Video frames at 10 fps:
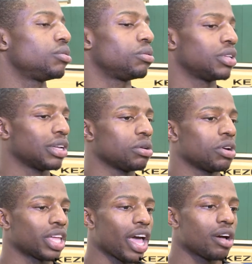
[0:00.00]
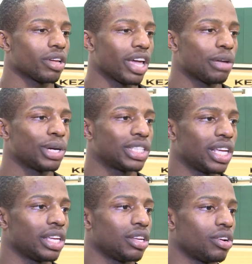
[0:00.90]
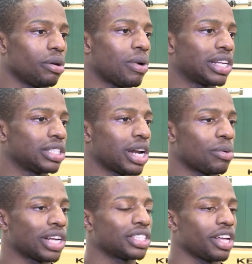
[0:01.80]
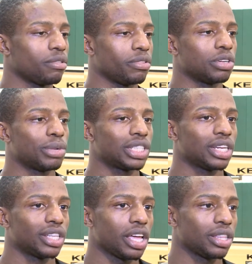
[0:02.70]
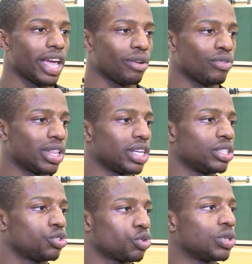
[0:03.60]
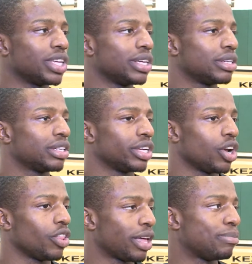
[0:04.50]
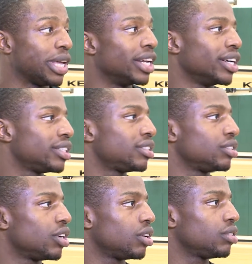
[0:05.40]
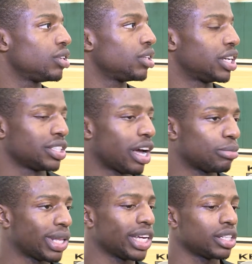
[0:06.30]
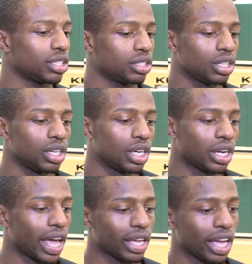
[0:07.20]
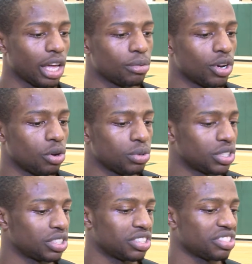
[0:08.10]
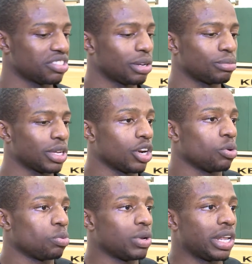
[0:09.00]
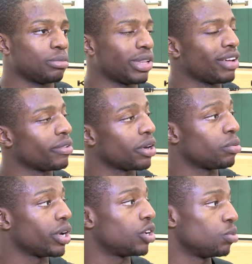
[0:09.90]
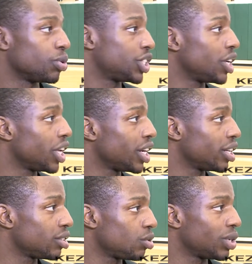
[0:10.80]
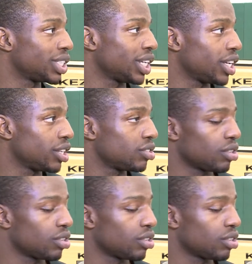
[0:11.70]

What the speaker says: You know, the Cal game, I think, you know, watching that film, I think they really, truly, you know, they beat us, you know. They just outplayed us. That game, you know, it was just some, you know, we didn't play very well, and we were still in it towards the end.